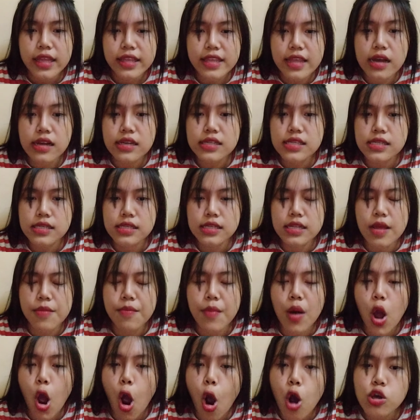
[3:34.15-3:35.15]
Yes, they
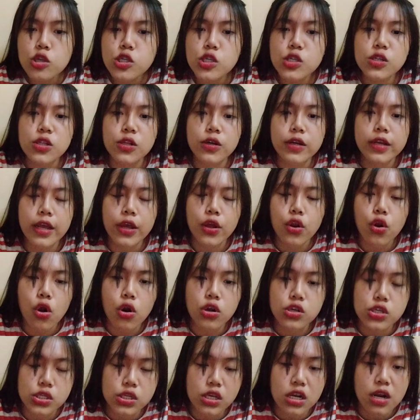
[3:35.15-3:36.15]
might also look at
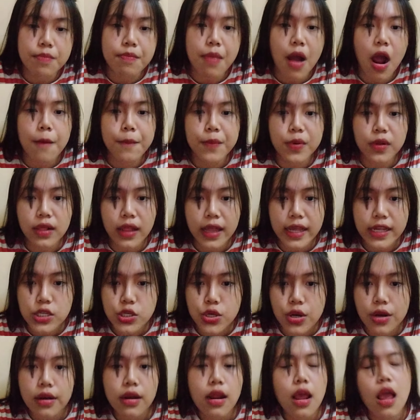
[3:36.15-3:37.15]
a certain
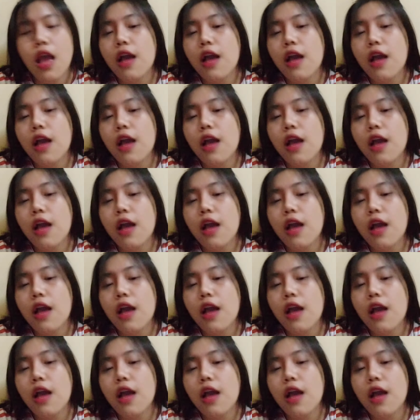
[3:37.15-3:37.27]
population.